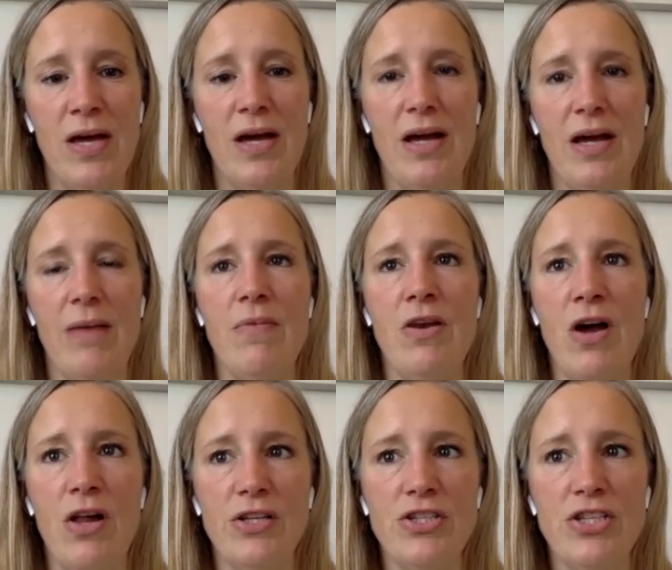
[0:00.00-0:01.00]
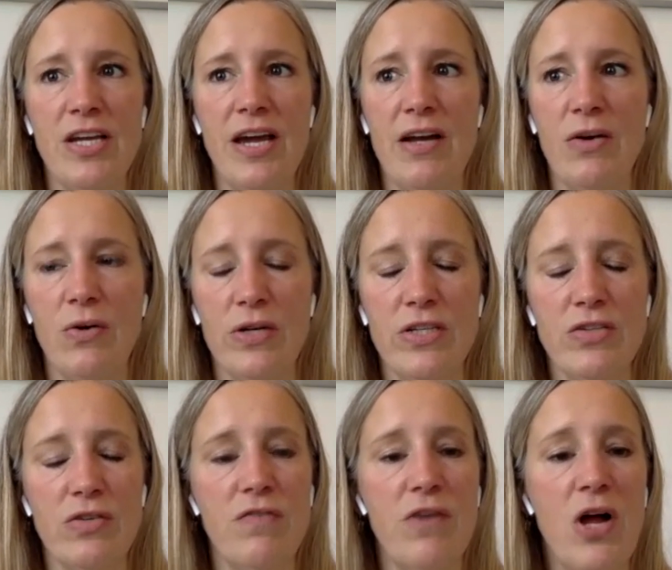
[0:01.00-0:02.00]
um, knowledge and categories or
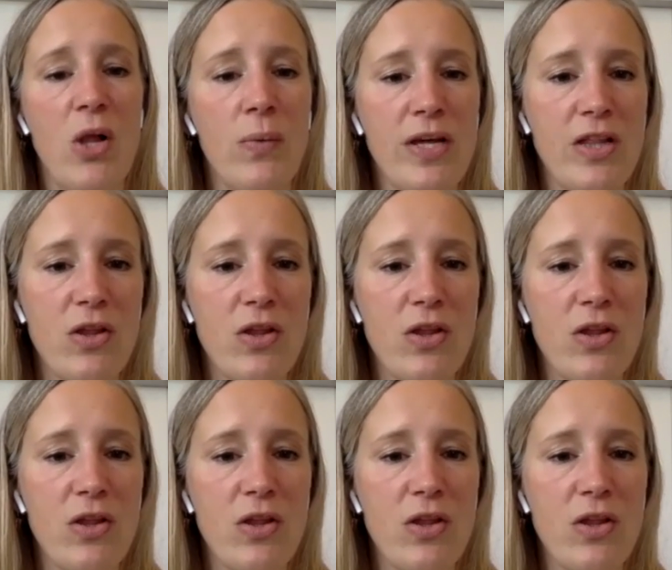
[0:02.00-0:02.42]
following